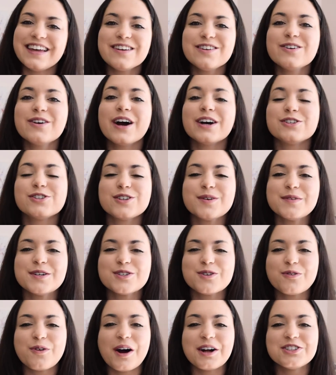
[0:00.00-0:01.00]
thank you guys so
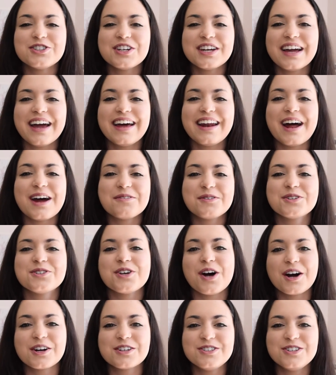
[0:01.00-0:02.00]
much for watching, and I will
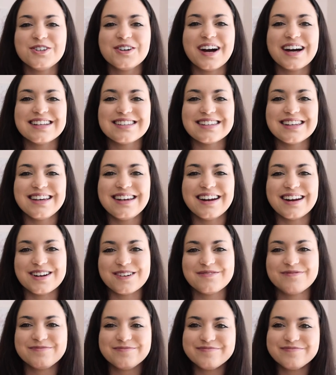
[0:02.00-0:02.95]
talk to you guys later.